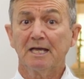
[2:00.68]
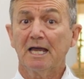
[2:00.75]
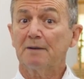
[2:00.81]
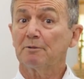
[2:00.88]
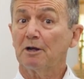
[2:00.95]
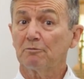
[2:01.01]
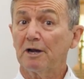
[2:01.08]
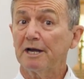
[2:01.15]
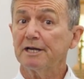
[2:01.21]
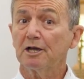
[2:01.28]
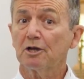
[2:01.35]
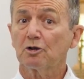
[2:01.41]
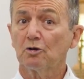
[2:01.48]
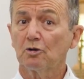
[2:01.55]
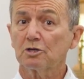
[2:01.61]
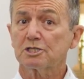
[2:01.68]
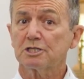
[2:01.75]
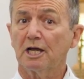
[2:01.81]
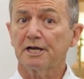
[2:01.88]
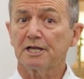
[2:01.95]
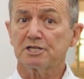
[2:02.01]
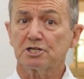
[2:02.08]
And my radio call
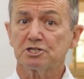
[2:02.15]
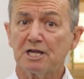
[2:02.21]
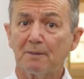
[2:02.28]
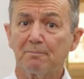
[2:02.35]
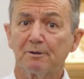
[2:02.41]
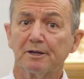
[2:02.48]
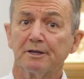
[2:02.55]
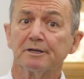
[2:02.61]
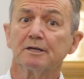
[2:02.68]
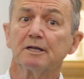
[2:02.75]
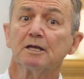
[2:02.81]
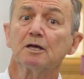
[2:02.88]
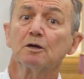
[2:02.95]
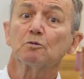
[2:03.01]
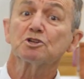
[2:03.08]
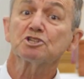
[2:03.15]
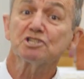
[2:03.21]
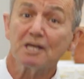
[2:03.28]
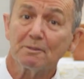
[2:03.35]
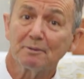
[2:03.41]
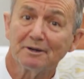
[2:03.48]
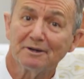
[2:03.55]
sign as a chaplain was
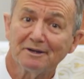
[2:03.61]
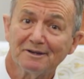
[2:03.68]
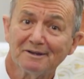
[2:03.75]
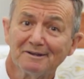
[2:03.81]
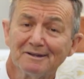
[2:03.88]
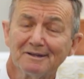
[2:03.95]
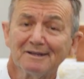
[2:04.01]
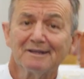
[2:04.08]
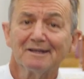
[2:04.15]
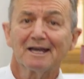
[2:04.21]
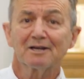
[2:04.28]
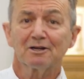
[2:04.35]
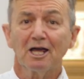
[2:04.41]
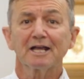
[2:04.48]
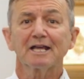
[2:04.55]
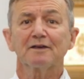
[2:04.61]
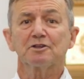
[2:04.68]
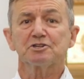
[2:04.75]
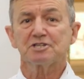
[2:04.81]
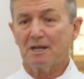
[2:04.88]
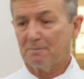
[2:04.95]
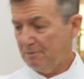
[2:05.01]
Shepherd. And like other
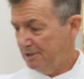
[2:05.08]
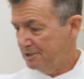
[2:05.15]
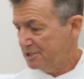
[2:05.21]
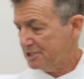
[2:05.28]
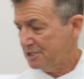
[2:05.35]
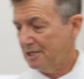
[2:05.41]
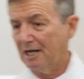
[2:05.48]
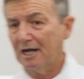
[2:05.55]
chaplains,